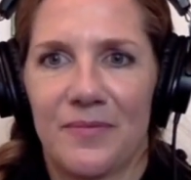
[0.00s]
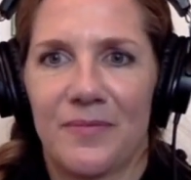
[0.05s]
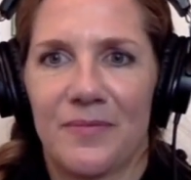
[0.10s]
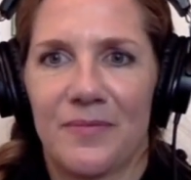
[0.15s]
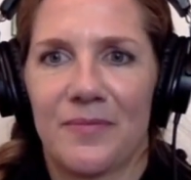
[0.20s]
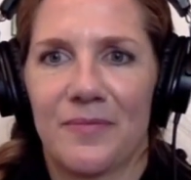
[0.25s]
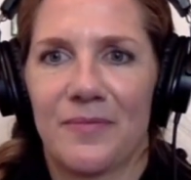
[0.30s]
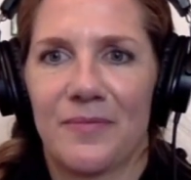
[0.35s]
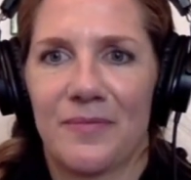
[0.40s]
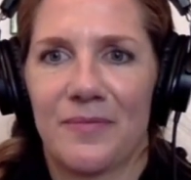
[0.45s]

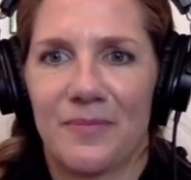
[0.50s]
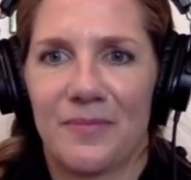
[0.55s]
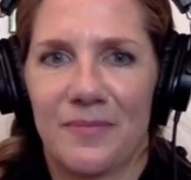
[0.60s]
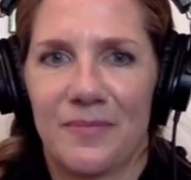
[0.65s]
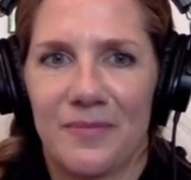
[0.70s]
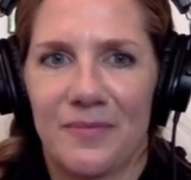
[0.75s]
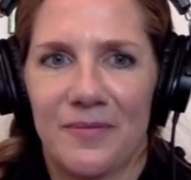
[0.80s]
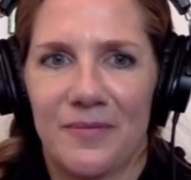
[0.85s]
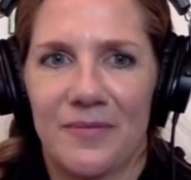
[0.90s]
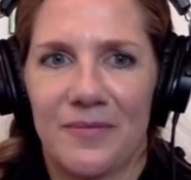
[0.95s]

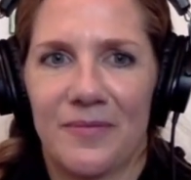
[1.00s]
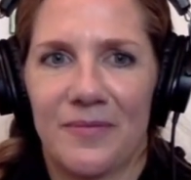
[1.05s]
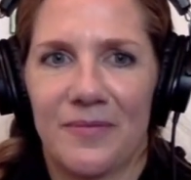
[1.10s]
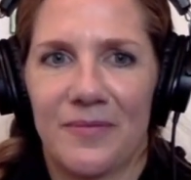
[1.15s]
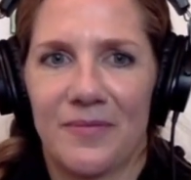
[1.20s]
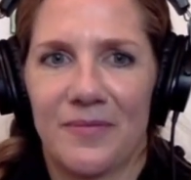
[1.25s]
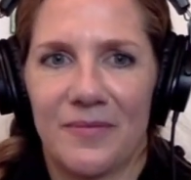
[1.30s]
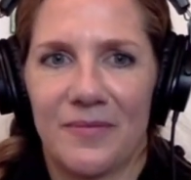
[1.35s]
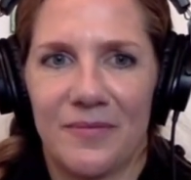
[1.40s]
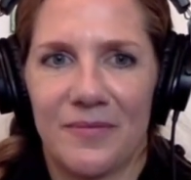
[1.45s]

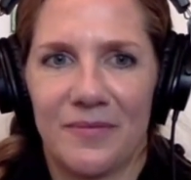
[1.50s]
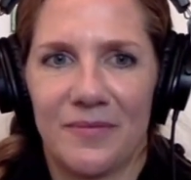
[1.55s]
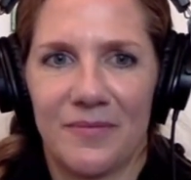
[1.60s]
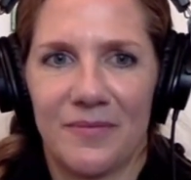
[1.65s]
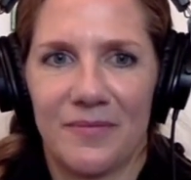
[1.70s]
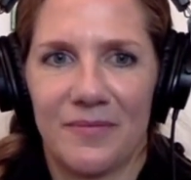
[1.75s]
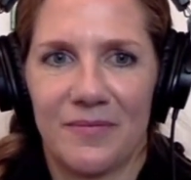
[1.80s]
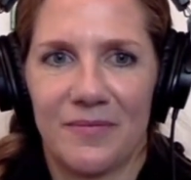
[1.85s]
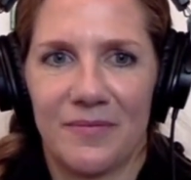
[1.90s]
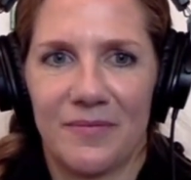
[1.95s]

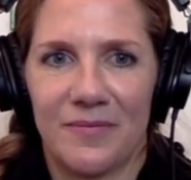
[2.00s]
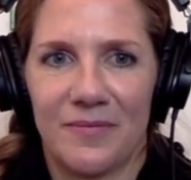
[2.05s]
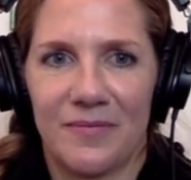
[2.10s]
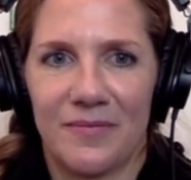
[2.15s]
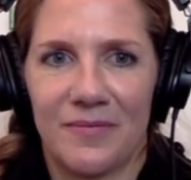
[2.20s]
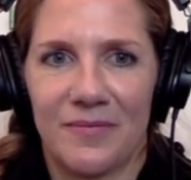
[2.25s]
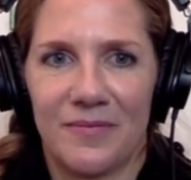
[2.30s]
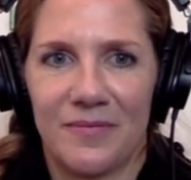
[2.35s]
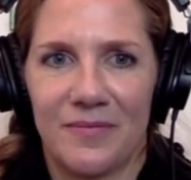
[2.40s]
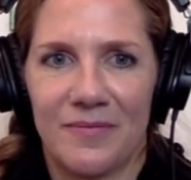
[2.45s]

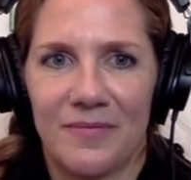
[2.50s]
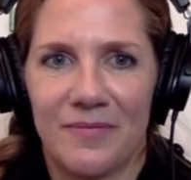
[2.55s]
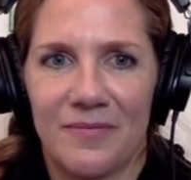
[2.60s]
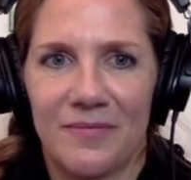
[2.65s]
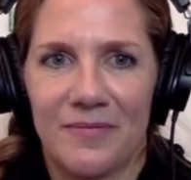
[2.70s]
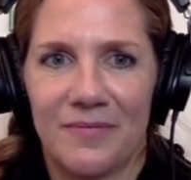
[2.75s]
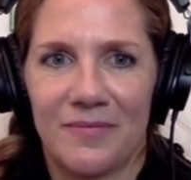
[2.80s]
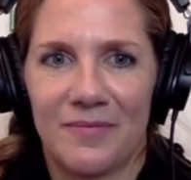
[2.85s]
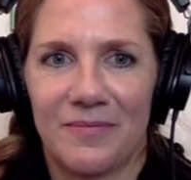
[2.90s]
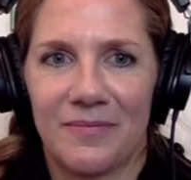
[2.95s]

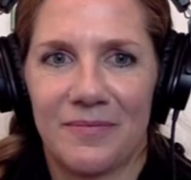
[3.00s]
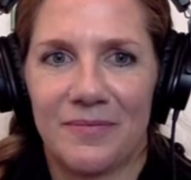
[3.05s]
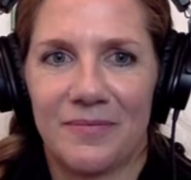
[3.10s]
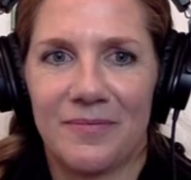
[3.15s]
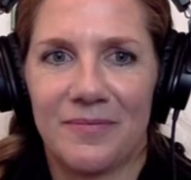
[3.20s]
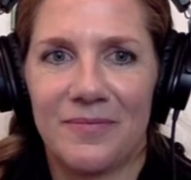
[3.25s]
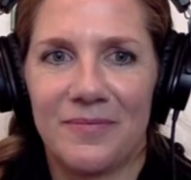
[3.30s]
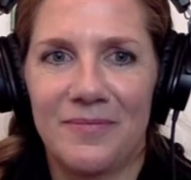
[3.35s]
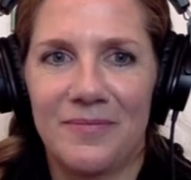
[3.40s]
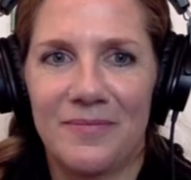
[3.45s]

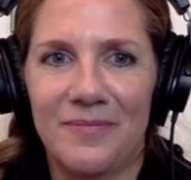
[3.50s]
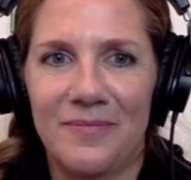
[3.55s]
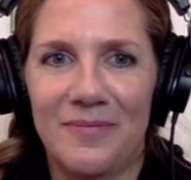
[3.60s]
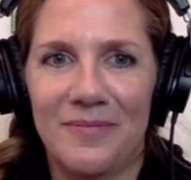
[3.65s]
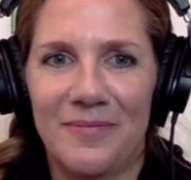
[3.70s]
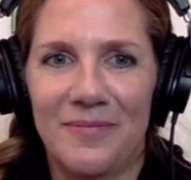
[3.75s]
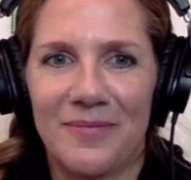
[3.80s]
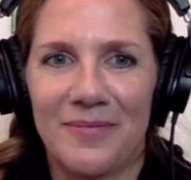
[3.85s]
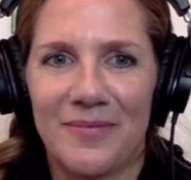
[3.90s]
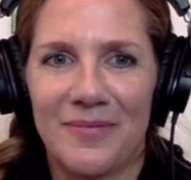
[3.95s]

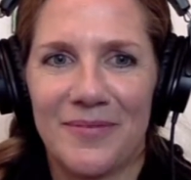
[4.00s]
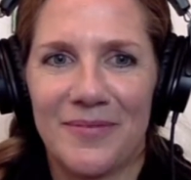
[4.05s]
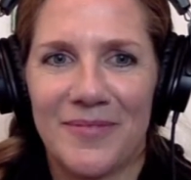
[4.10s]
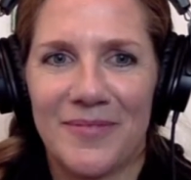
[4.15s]
(not speaking)